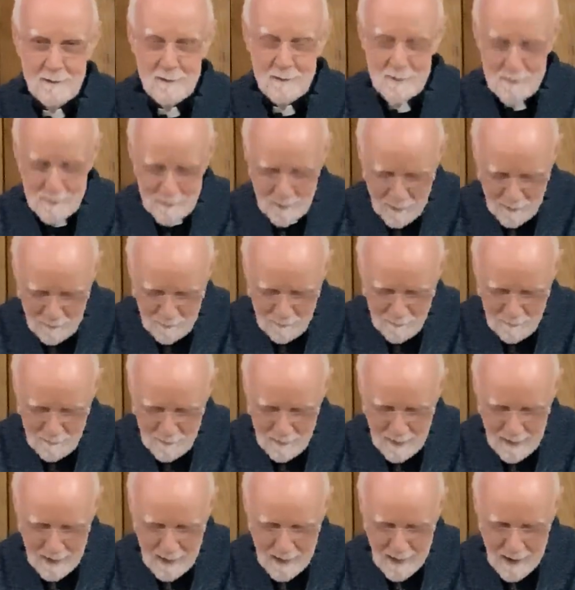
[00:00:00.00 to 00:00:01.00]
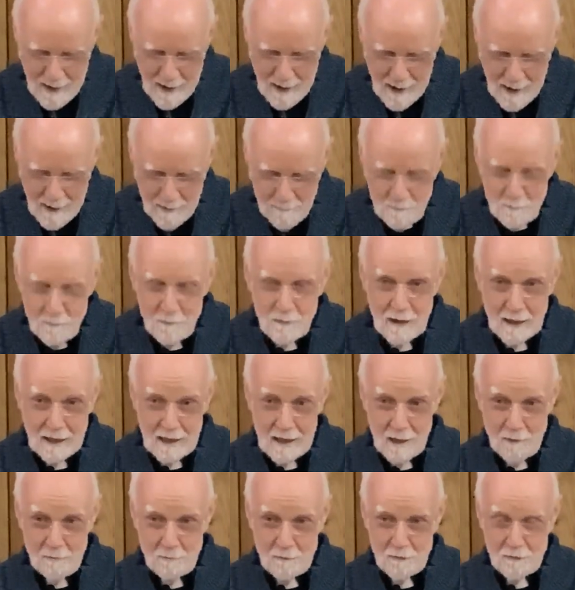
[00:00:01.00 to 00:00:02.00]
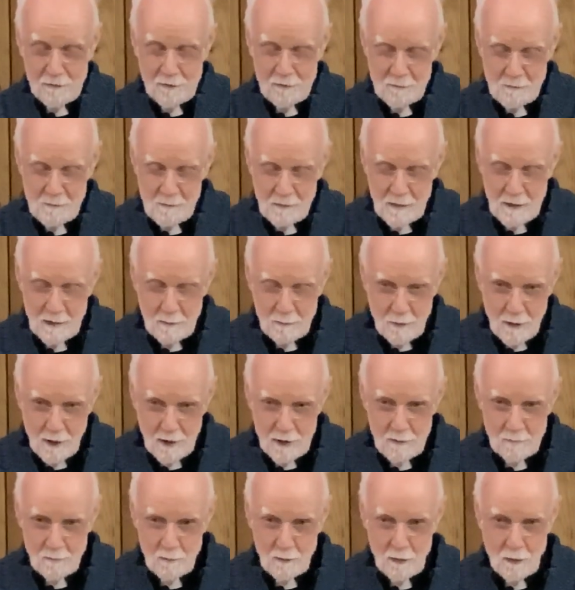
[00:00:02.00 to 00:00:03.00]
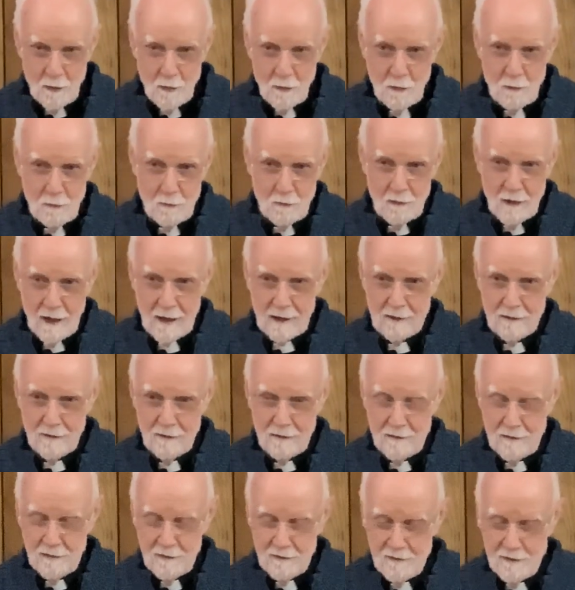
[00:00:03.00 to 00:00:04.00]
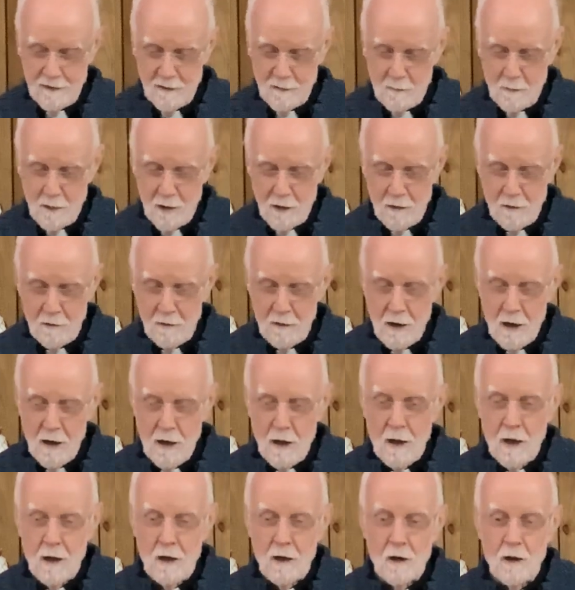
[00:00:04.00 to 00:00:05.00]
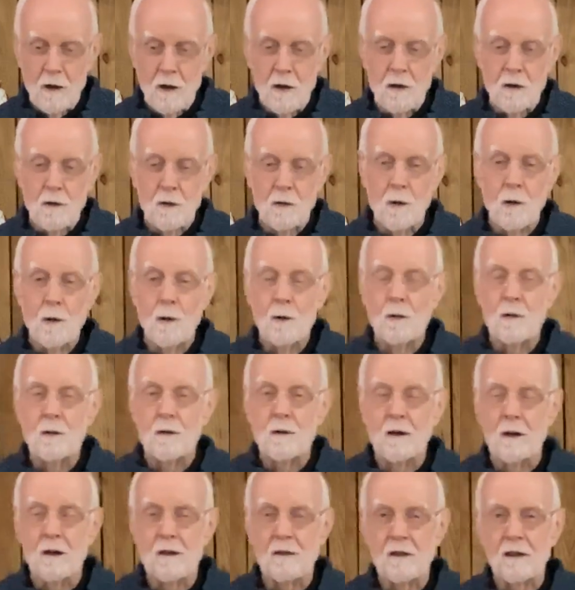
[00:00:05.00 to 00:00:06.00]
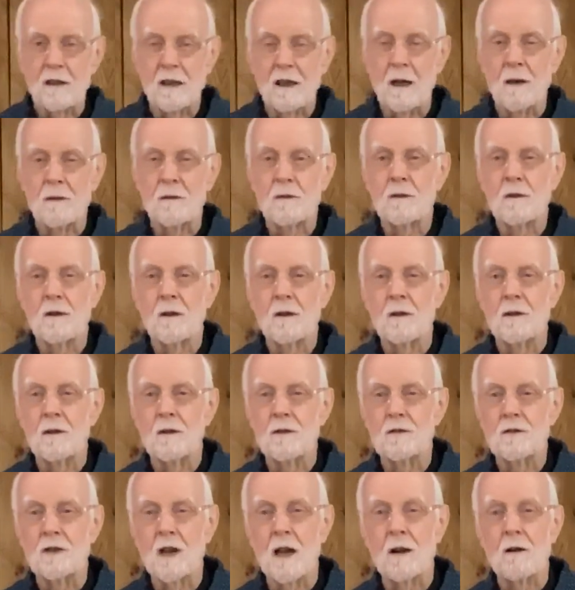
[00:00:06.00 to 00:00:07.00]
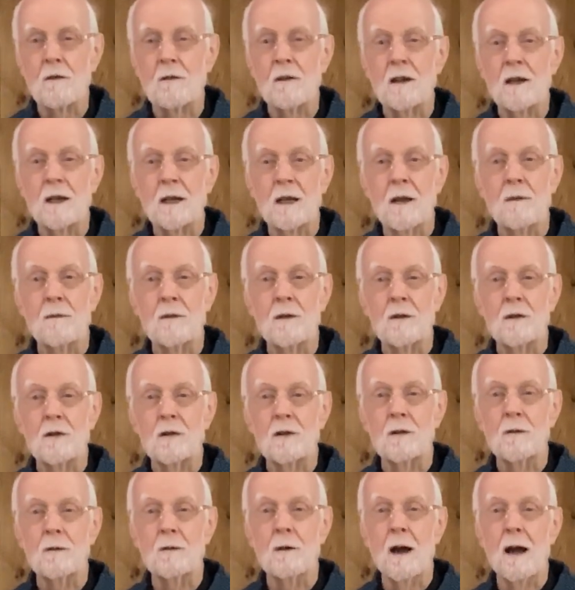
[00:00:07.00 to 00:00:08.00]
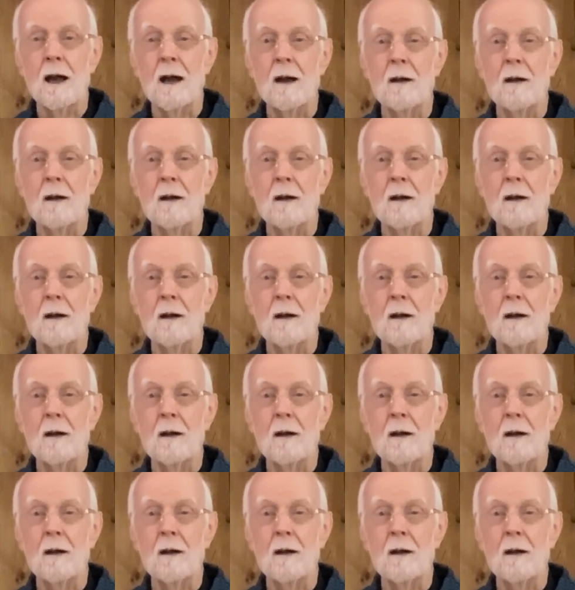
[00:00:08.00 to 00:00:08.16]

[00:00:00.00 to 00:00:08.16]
So, the gifts. They brought him gold, frankincense, and myrrh. Gold is a gift generally given to